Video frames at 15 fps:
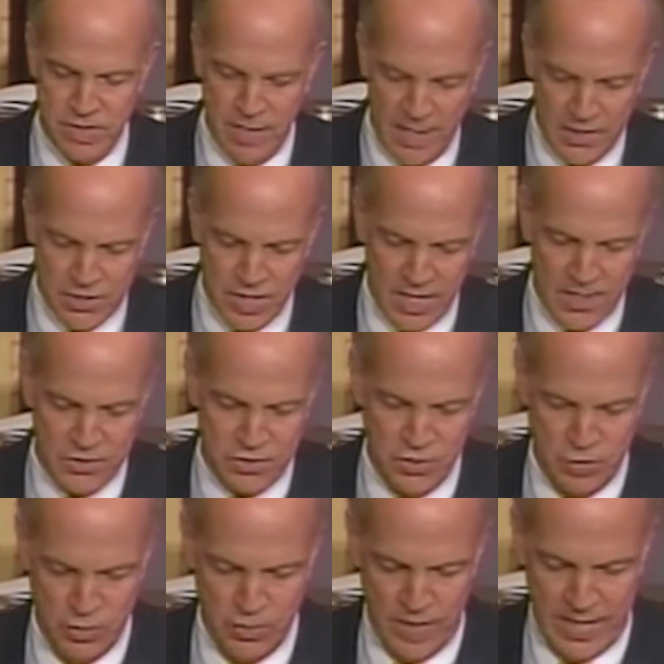
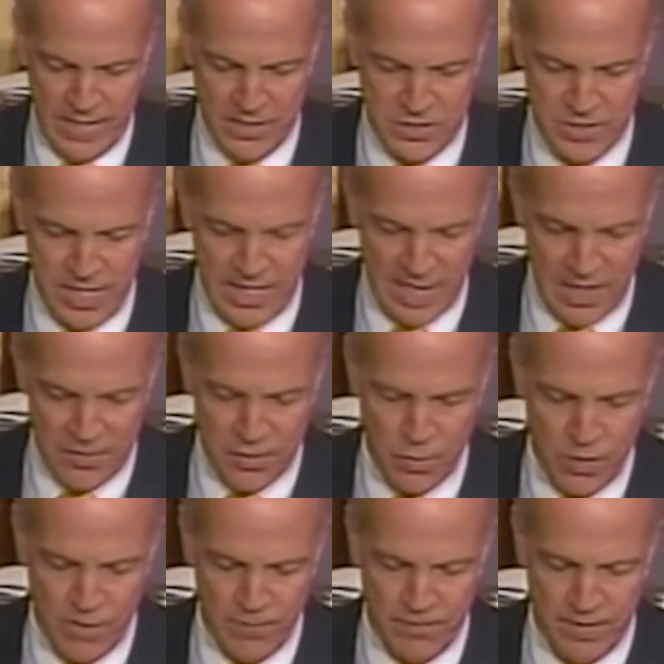HSUS and other
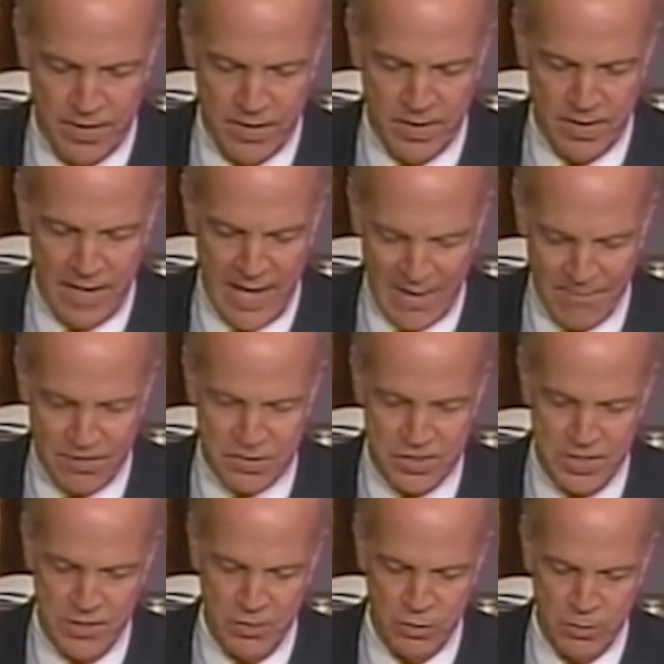welfare
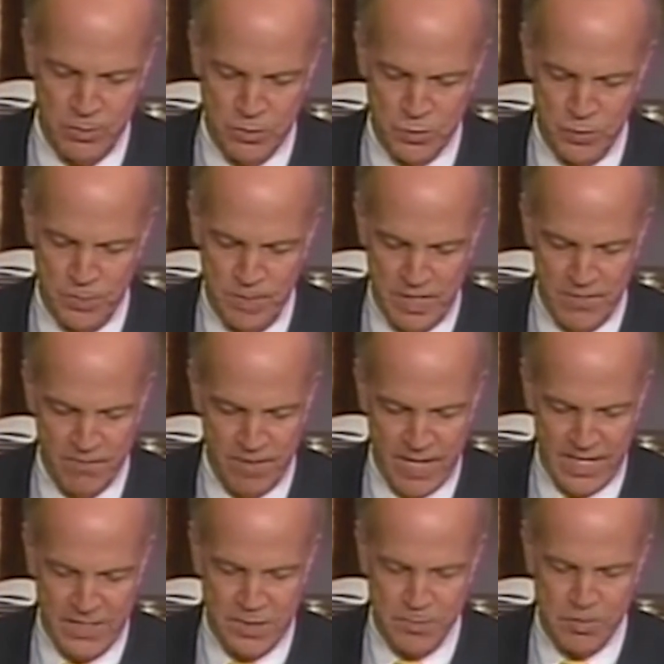advocacy groups would be
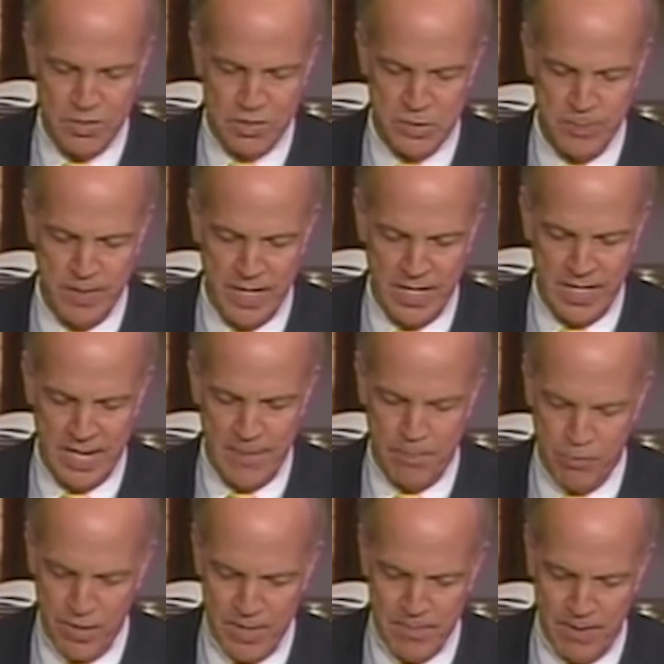invited to participate in a
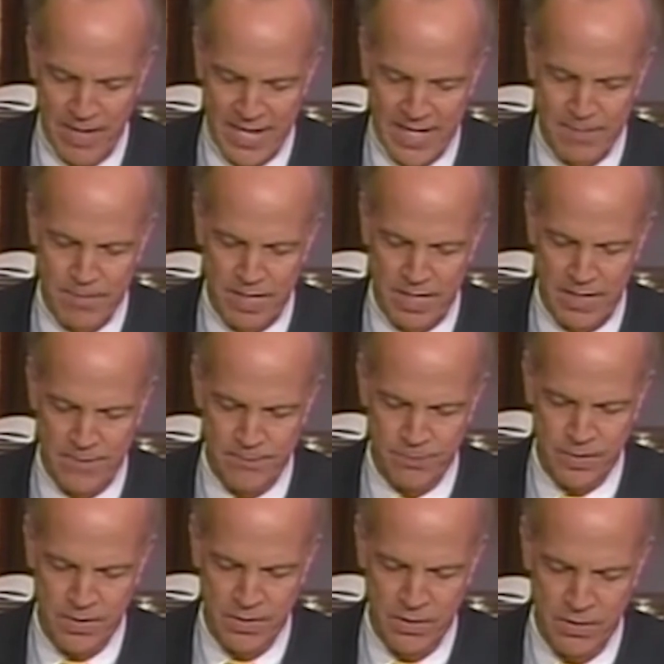pre-planning
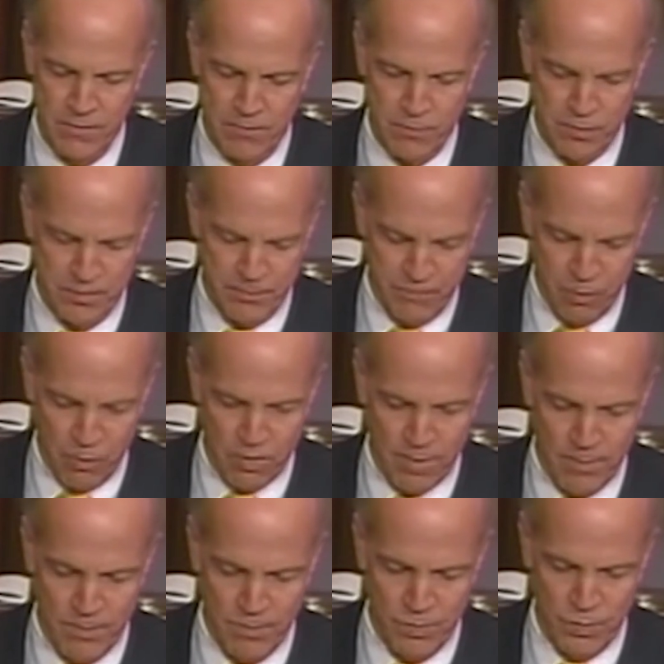meeting for the
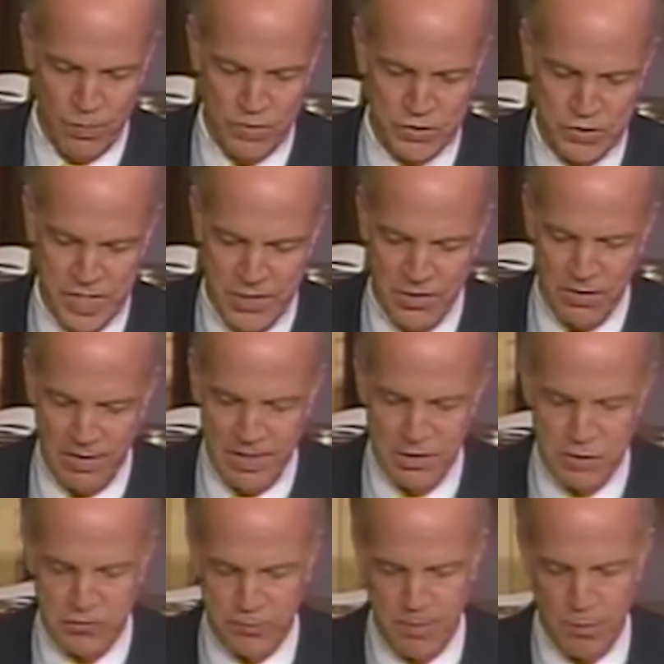forum with senior
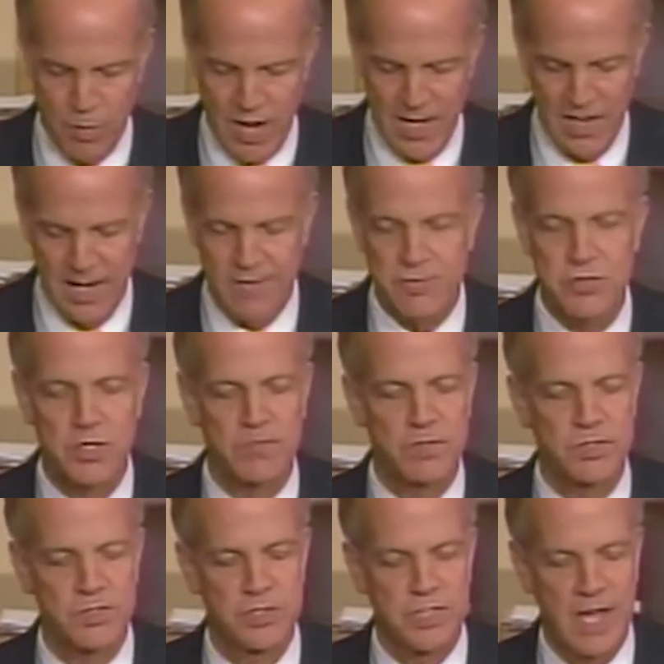leaders from wildlife
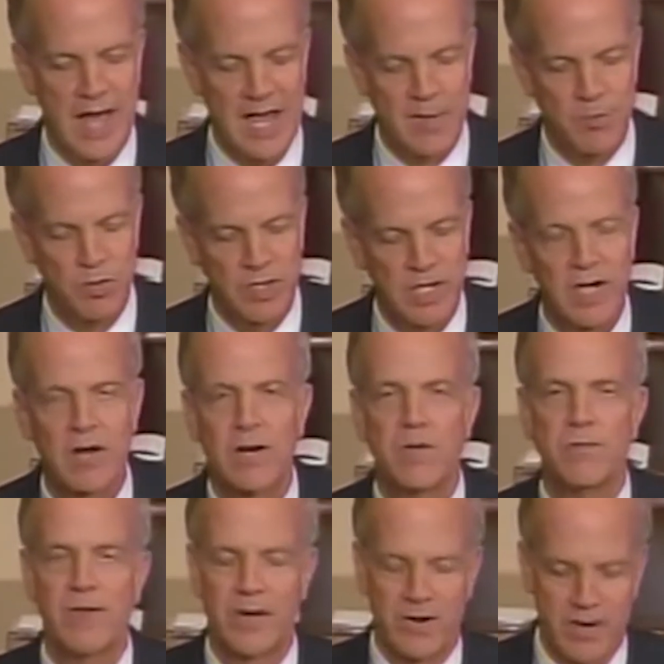services, animal care,
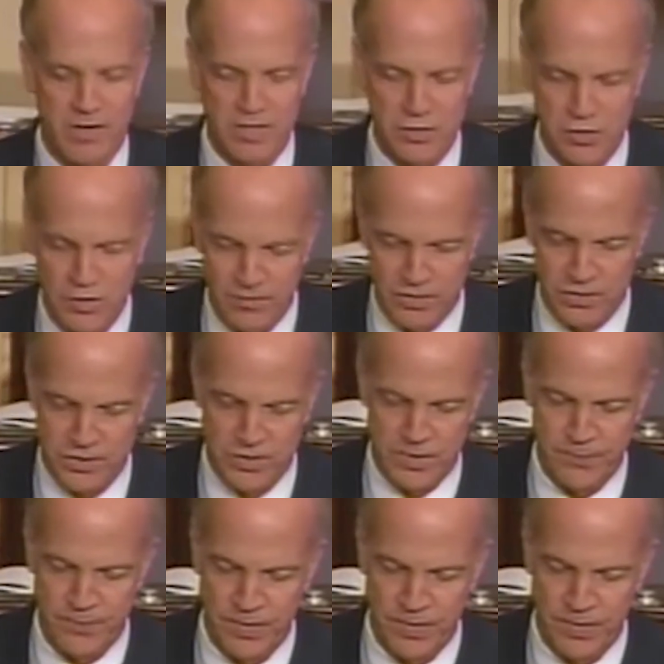and veterinary services.